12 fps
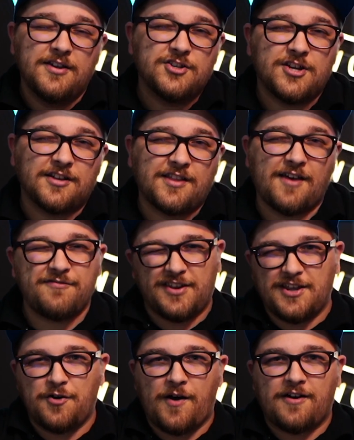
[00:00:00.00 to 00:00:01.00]
Check that
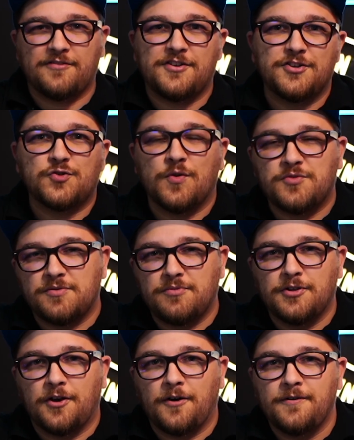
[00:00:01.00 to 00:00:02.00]
video out in the description
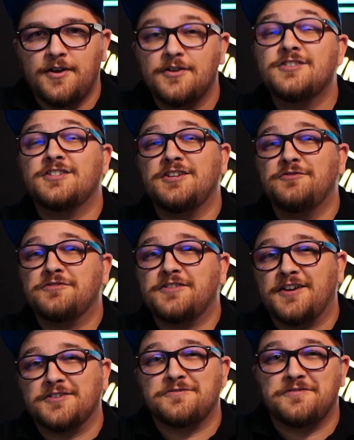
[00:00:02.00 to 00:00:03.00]
below. See you in the next one.